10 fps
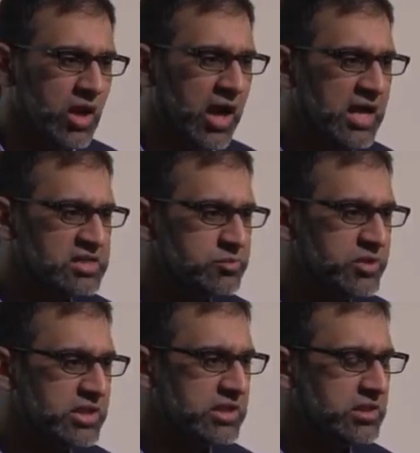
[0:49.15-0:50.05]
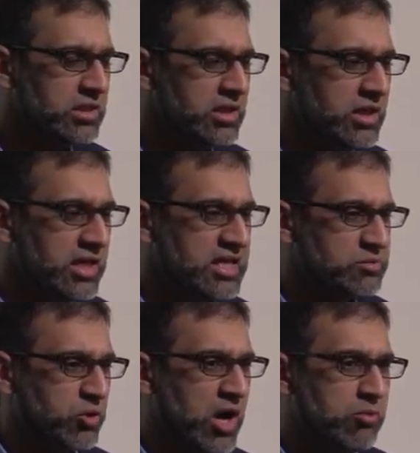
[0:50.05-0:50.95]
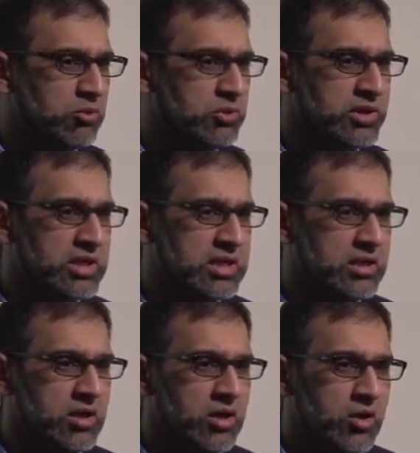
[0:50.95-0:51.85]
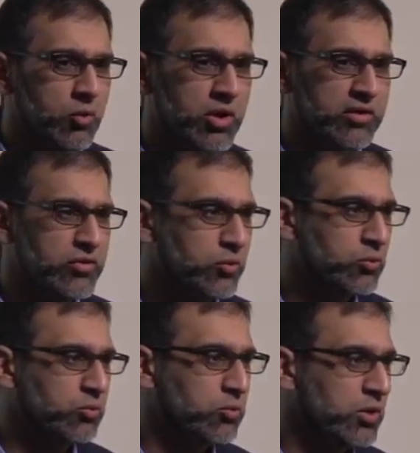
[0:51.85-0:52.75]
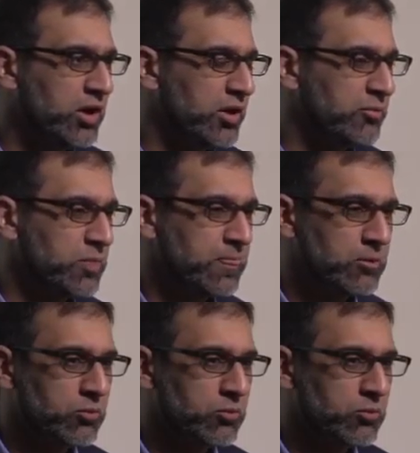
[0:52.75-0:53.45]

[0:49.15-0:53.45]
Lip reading: ISB is probably one of the